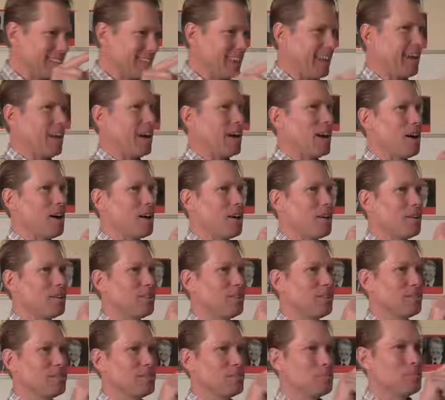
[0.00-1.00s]

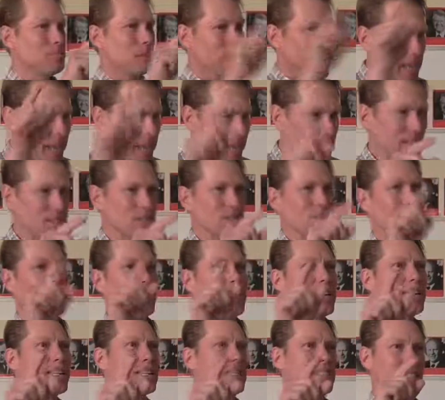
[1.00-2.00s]
now beginning to
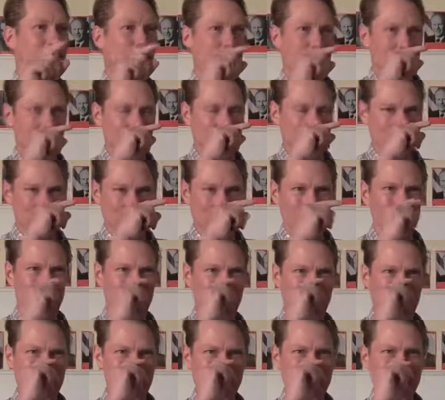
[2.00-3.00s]
rediscover some
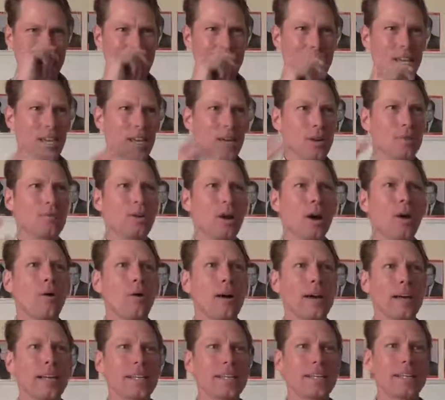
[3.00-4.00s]
of that
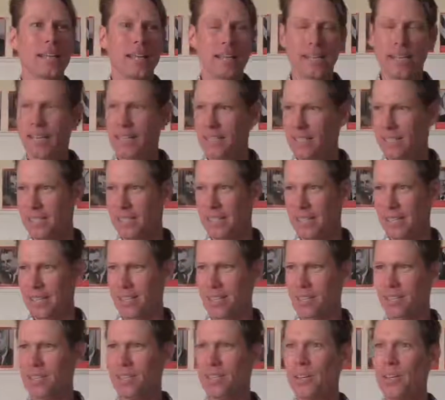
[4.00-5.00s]
heroic
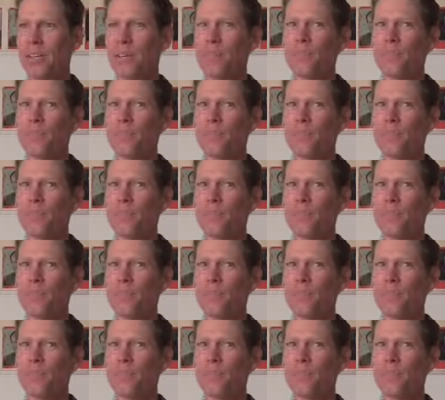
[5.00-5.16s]
tendencies.